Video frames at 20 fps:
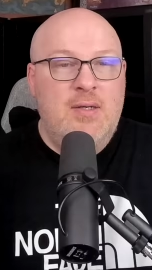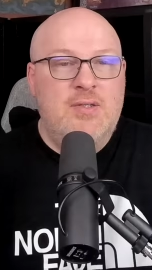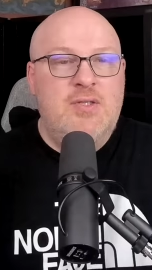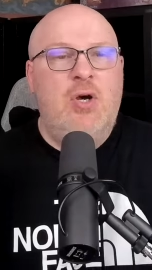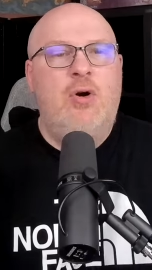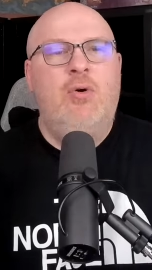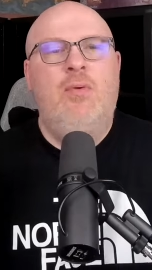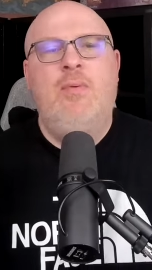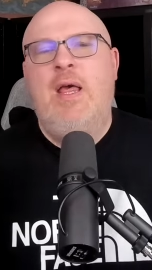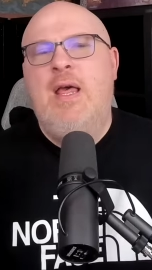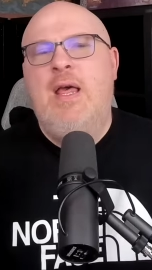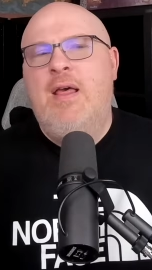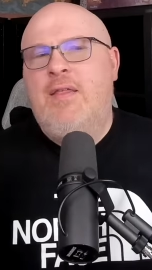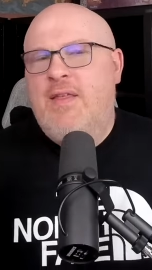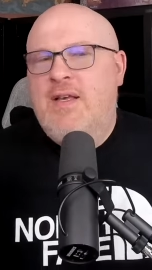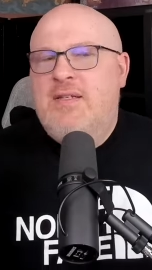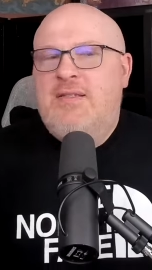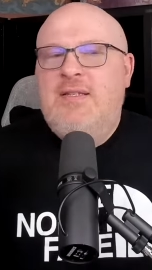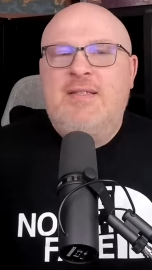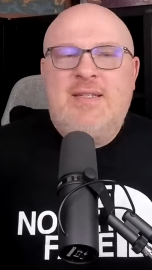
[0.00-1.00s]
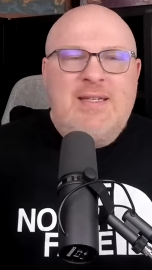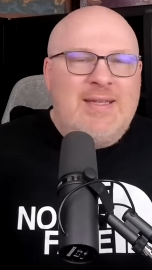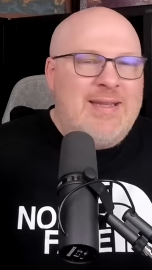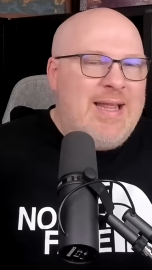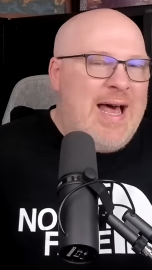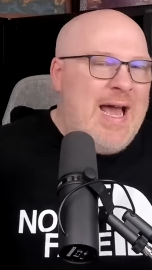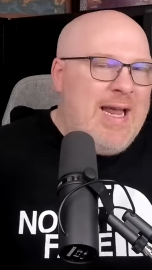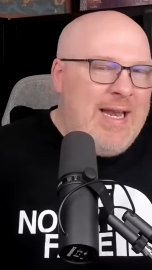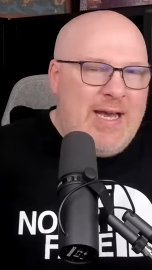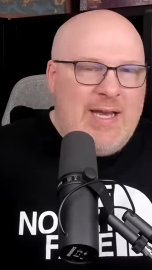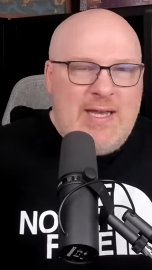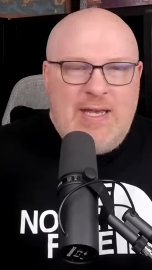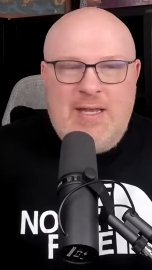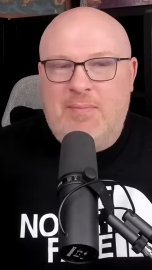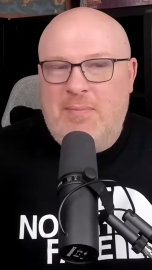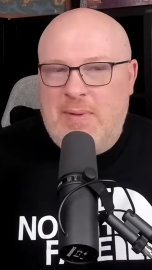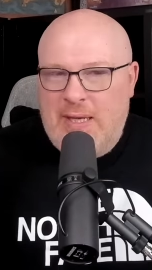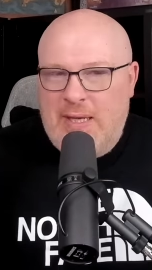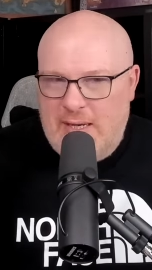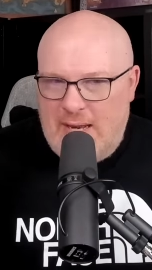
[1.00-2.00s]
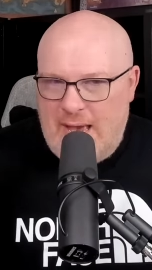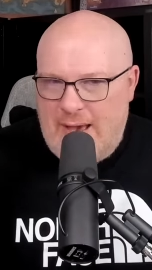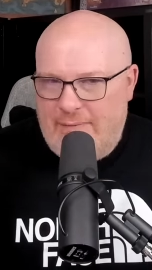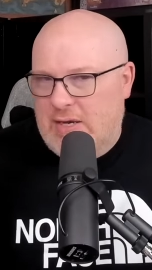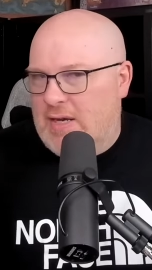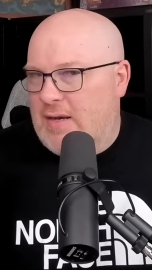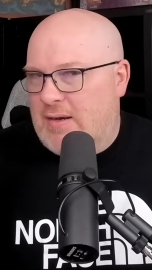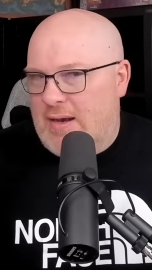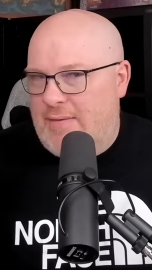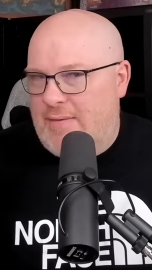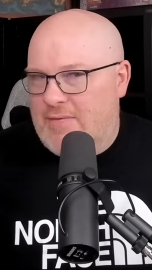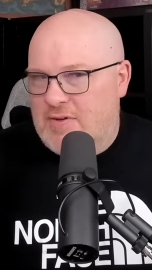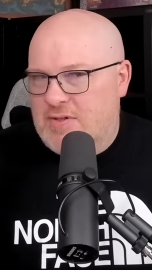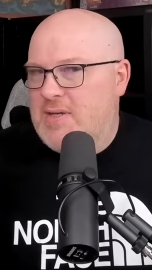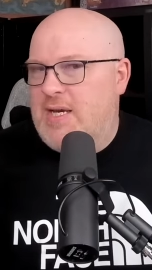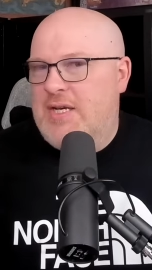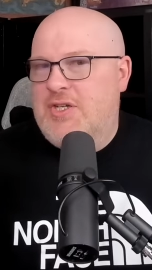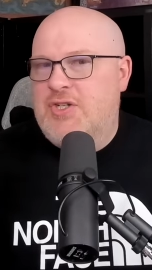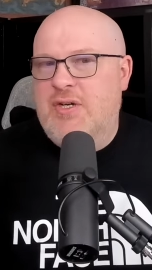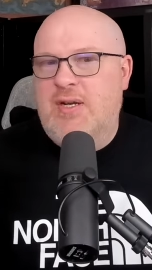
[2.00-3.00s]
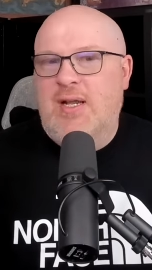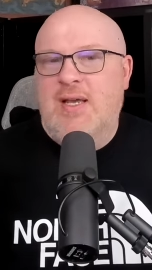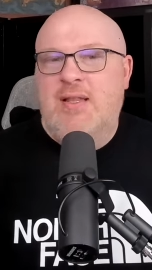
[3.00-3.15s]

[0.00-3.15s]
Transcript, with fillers: So, this is Elaida and Min having a conversation.